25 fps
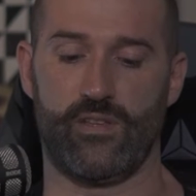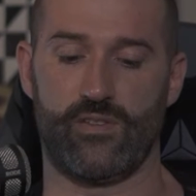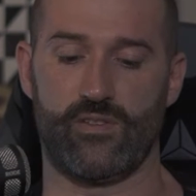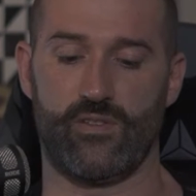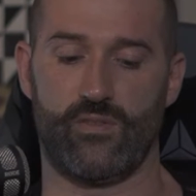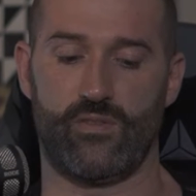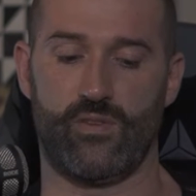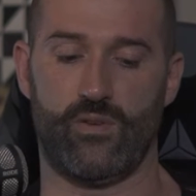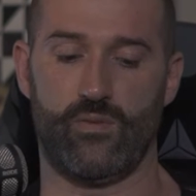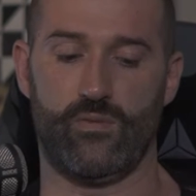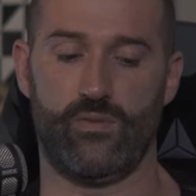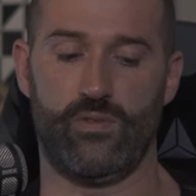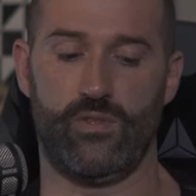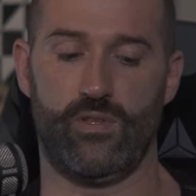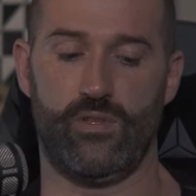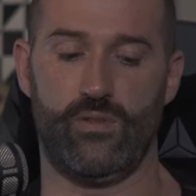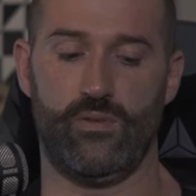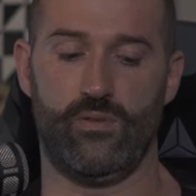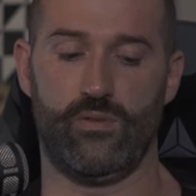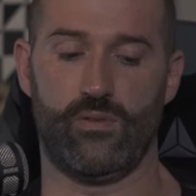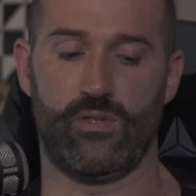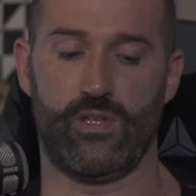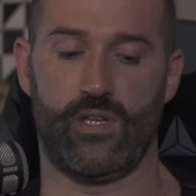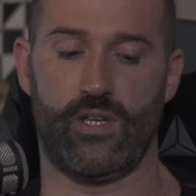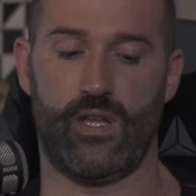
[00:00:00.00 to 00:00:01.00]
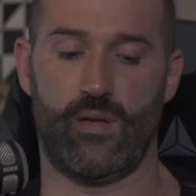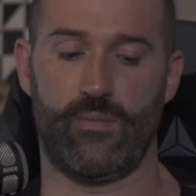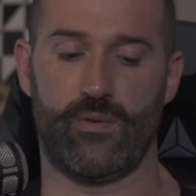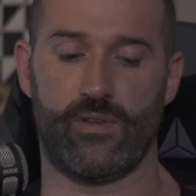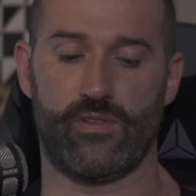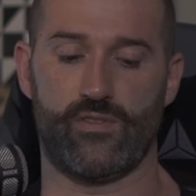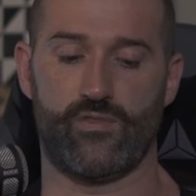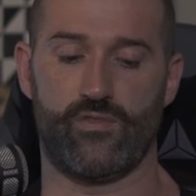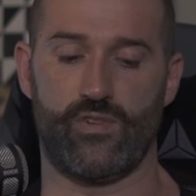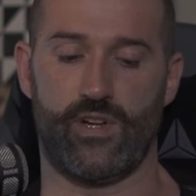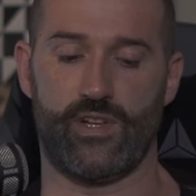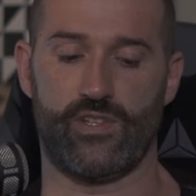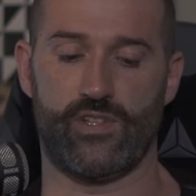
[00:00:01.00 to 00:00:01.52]
so don't do dynamic
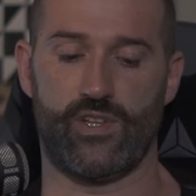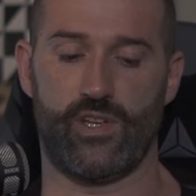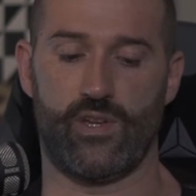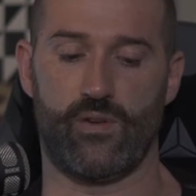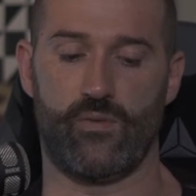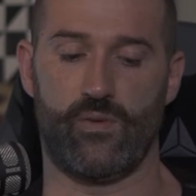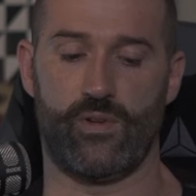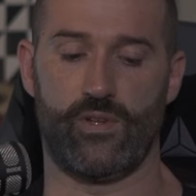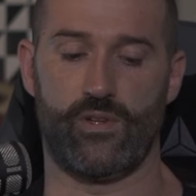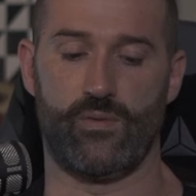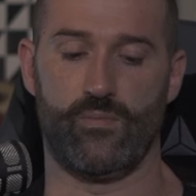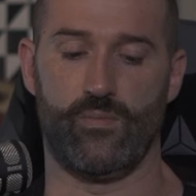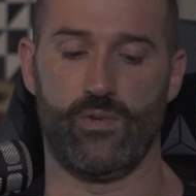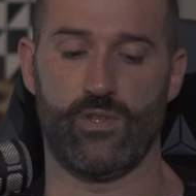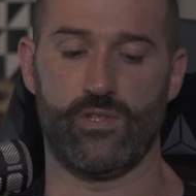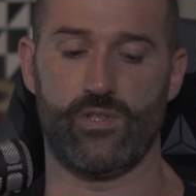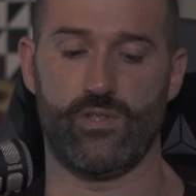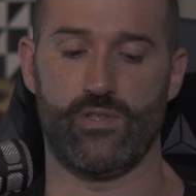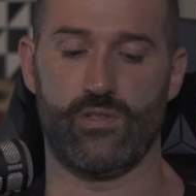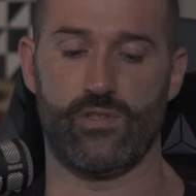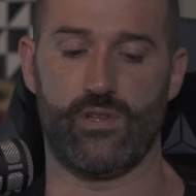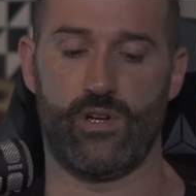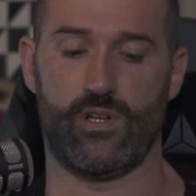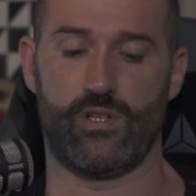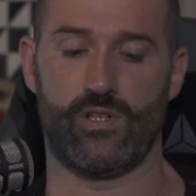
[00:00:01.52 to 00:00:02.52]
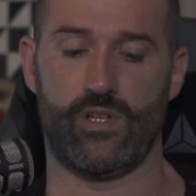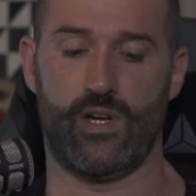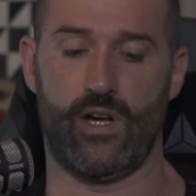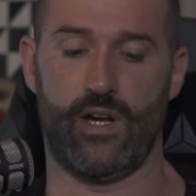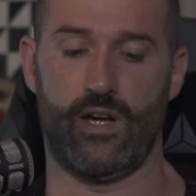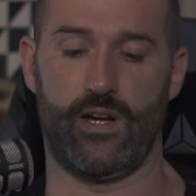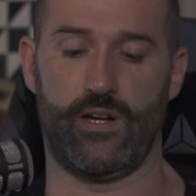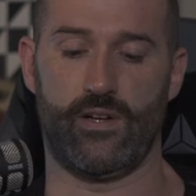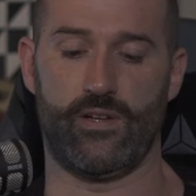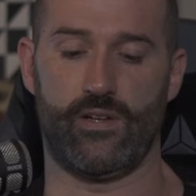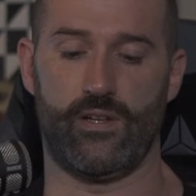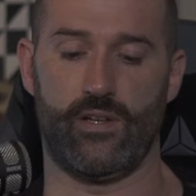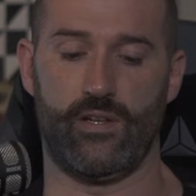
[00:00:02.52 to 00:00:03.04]
stretching when your muscles are
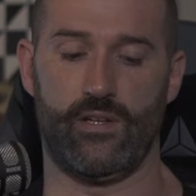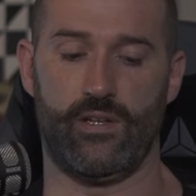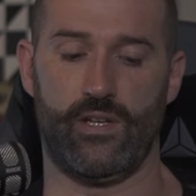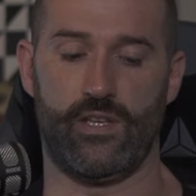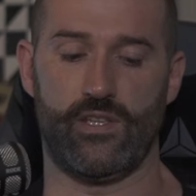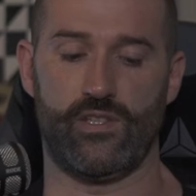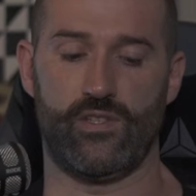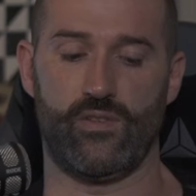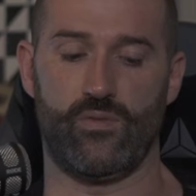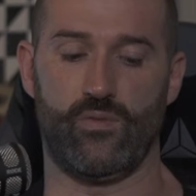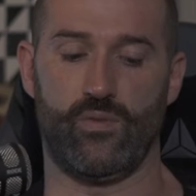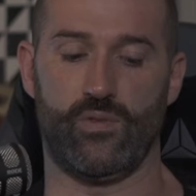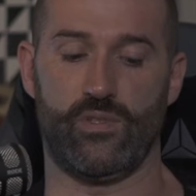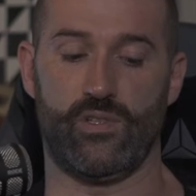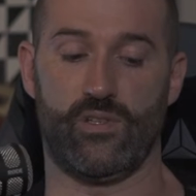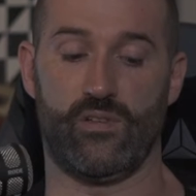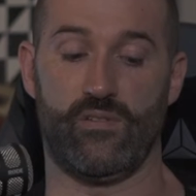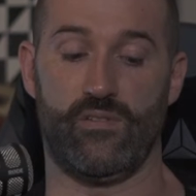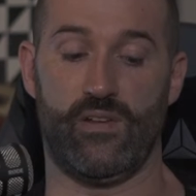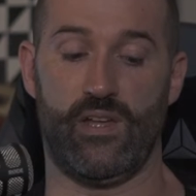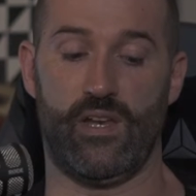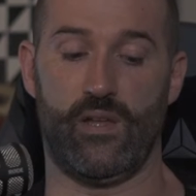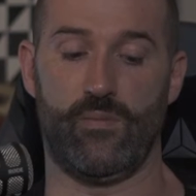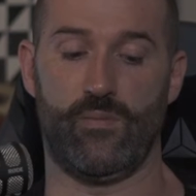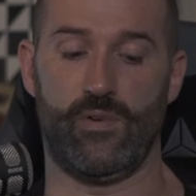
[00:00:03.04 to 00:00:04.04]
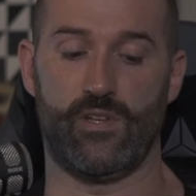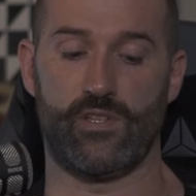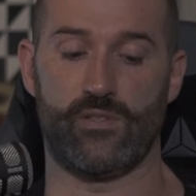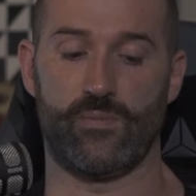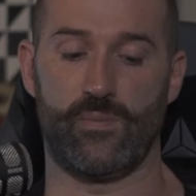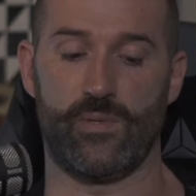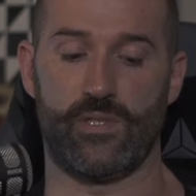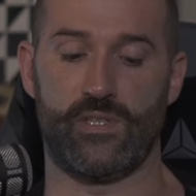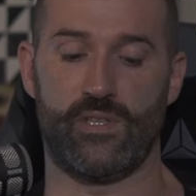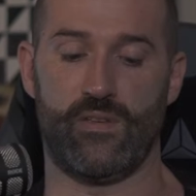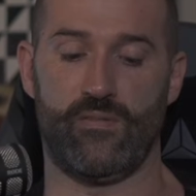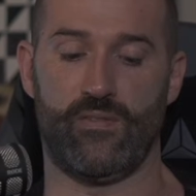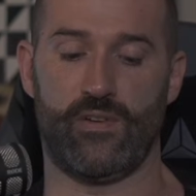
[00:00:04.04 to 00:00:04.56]
tired unless you want to develop a
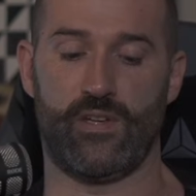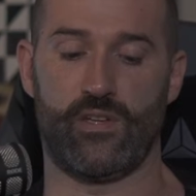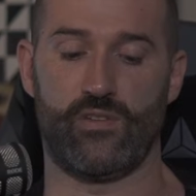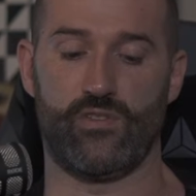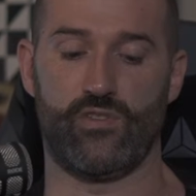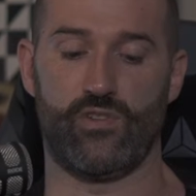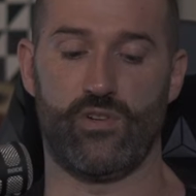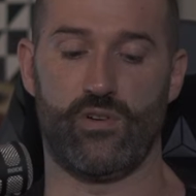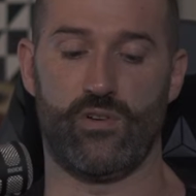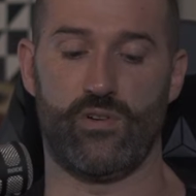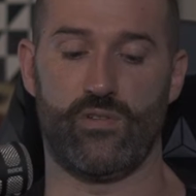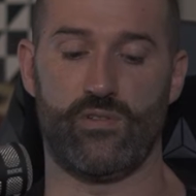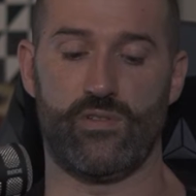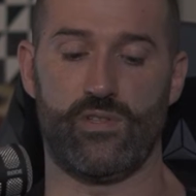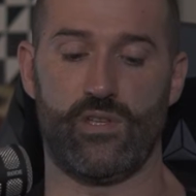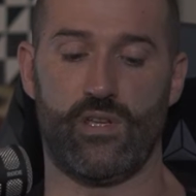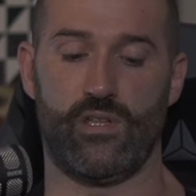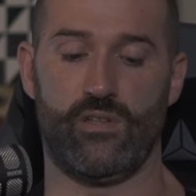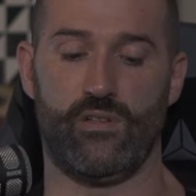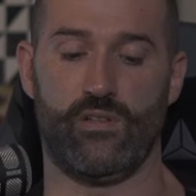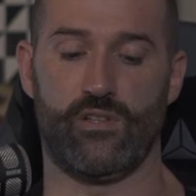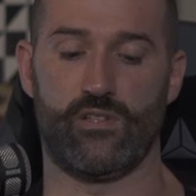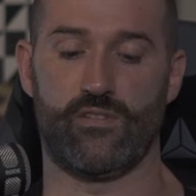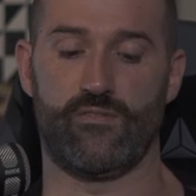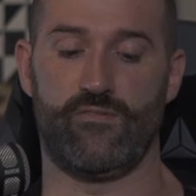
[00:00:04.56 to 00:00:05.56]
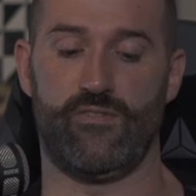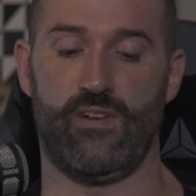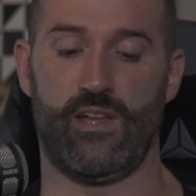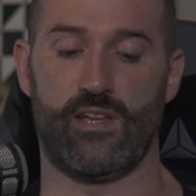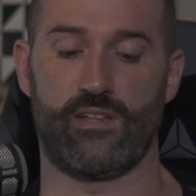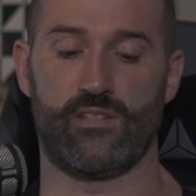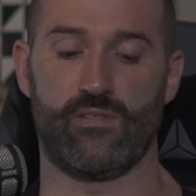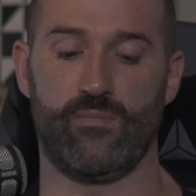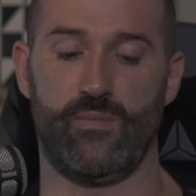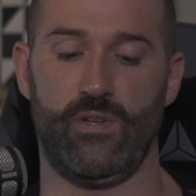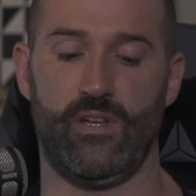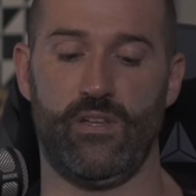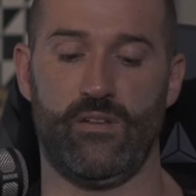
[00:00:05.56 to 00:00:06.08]
specific endurance and not
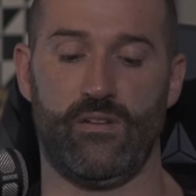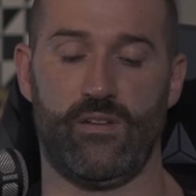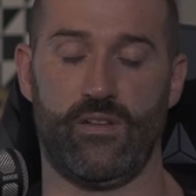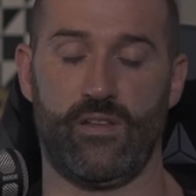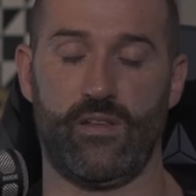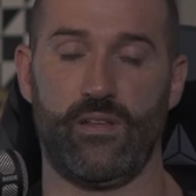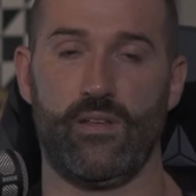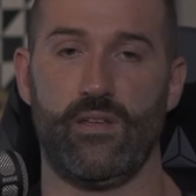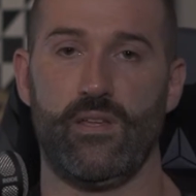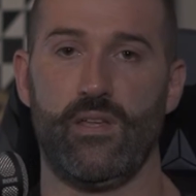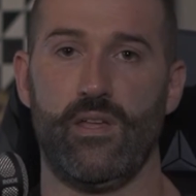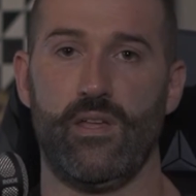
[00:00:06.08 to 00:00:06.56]
flexibility.